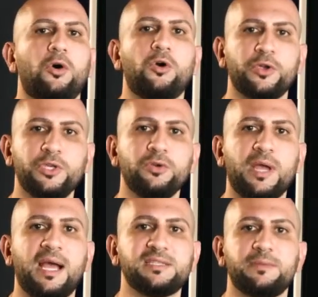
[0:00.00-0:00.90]
Or you
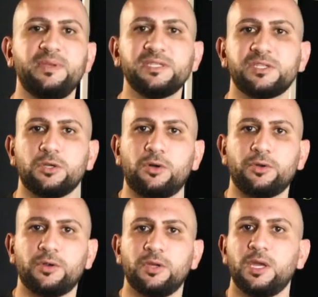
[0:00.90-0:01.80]
as the business
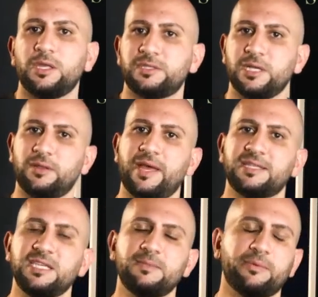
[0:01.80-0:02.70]
owner tell that
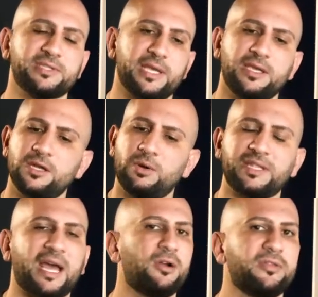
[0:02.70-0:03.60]
team member, say, you know what,
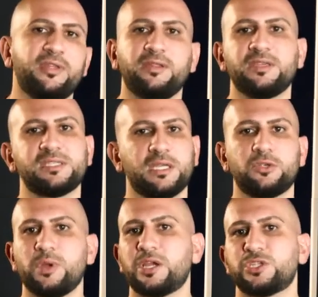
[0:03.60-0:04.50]
I don't think this is a
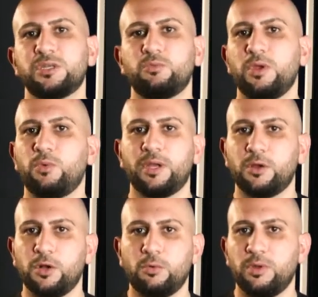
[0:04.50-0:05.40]
direction we want to
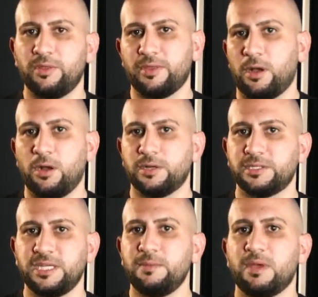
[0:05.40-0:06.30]
go with our
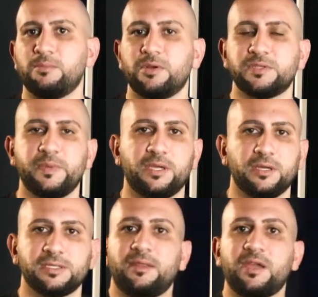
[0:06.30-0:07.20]
team members
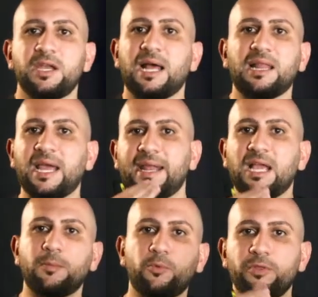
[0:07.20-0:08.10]
because they're not lining
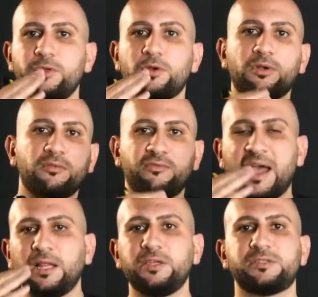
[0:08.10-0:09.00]
up with your
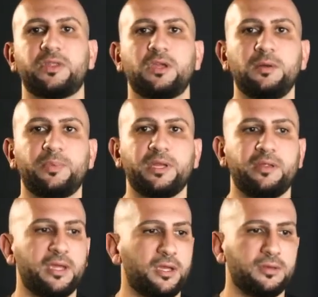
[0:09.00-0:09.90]
values of the company.
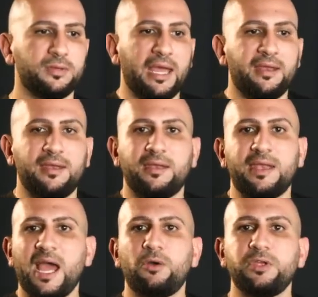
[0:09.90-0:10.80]
And
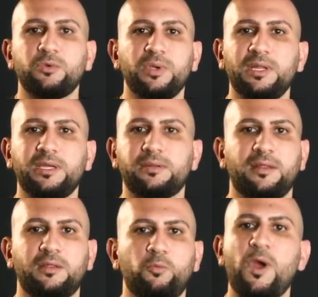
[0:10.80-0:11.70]
now you really
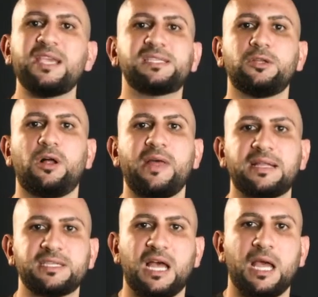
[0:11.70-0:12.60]
wasted all that
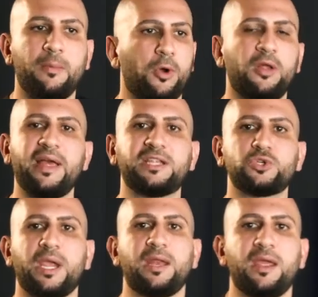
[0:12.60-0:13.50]
time, all that
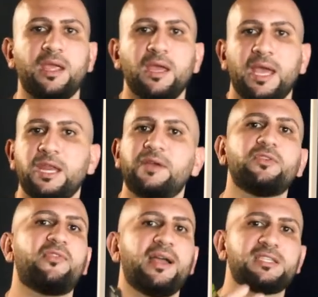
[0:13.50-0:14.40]
training, and you have to
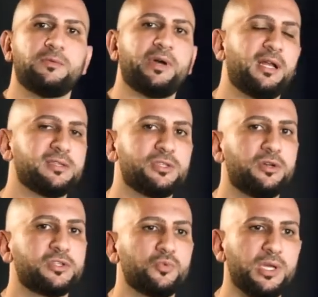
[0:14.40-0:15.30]
find someone else. So
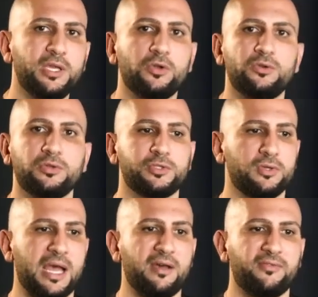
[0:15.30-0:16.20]
it's really cool to
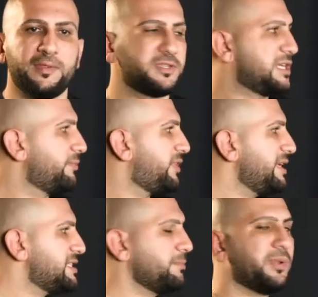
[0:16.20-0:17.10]
have some
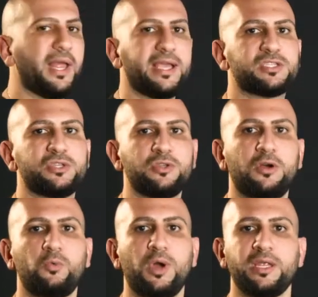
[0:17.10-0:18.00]
things in place to know
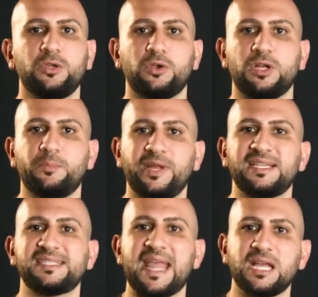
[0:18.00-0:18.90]
what your company
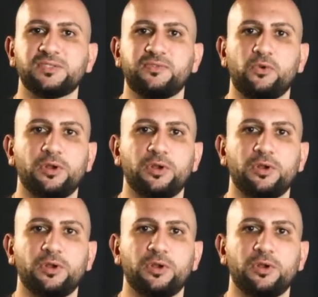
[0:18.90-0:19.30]
stands for.